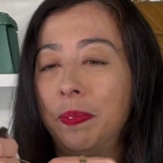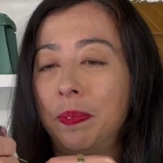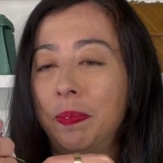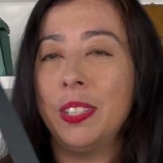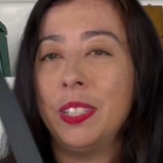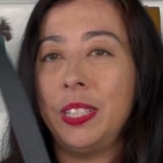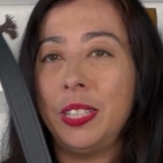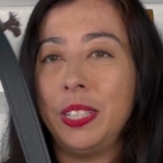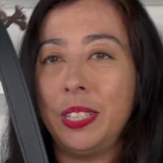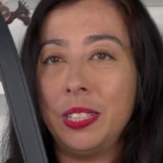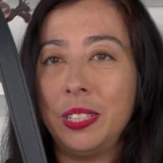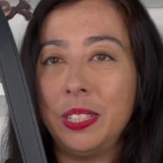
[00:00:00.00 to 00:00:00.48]

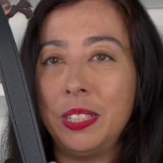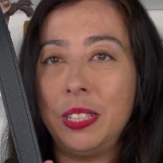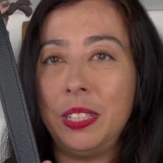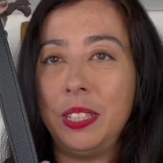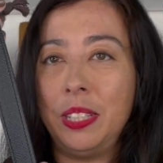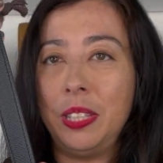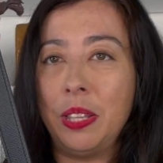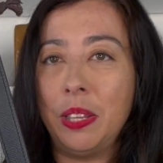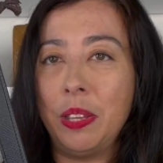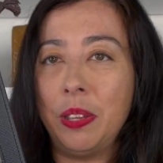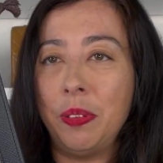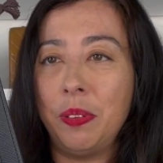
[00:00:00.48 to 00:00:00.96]
So you can see
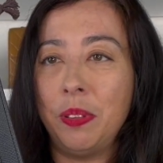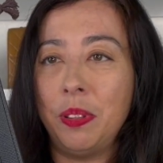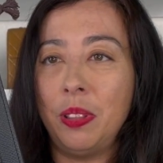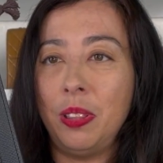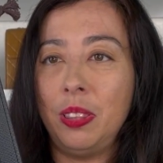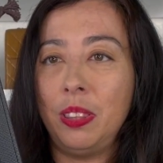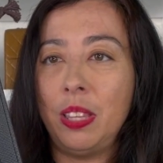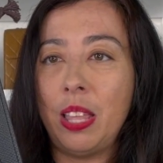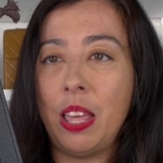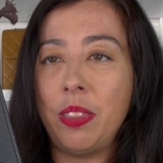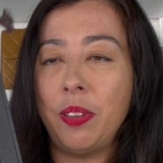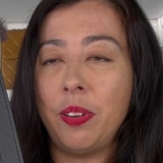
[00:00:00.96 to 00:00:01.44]
the
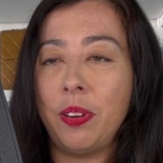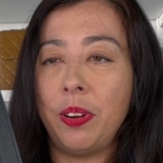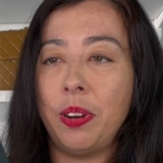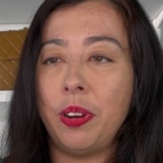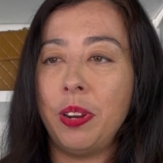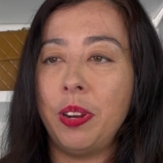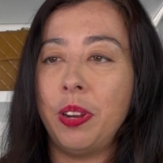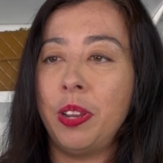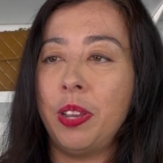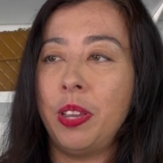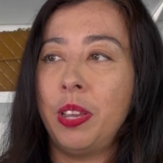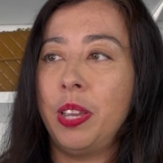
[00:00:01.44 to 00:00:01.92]
leather,
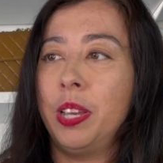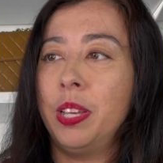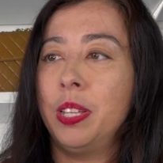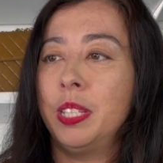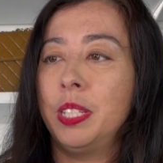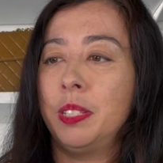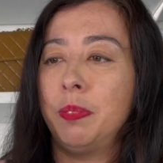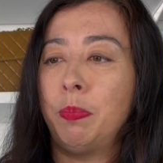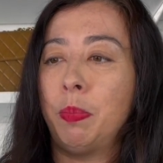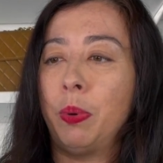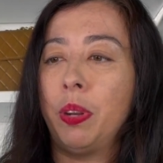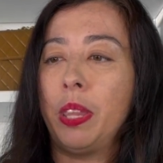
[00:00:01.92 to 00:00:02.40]

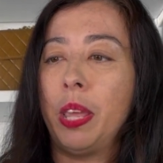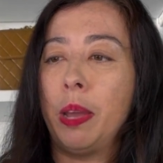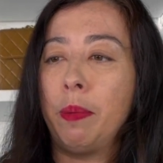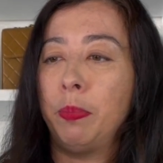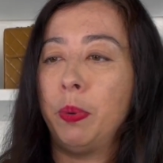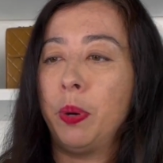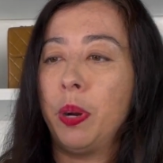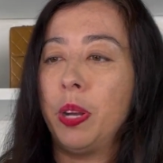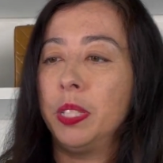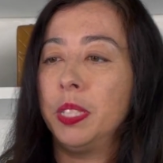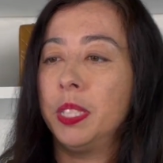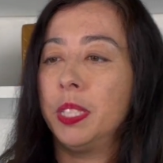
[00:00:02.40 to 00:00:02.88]
it's more that
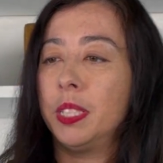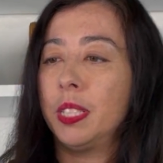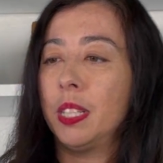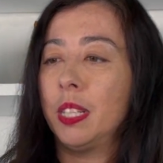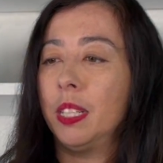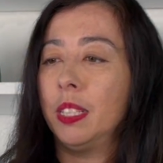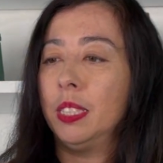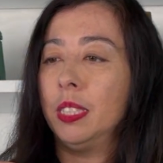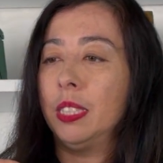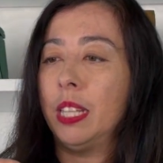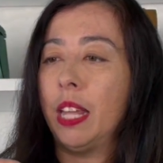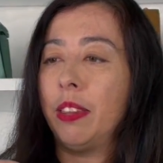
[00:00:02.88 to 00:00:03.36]
pressed
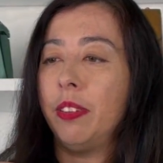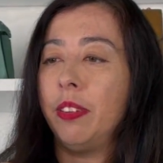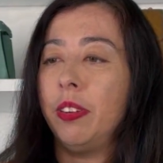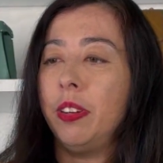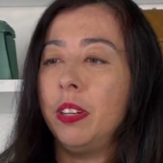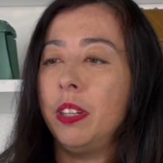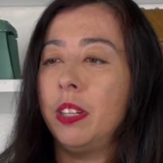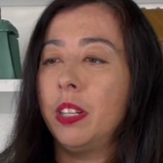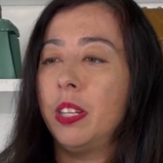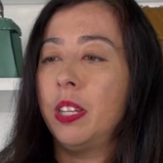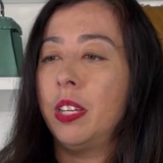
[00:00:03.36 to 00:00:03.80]
leather.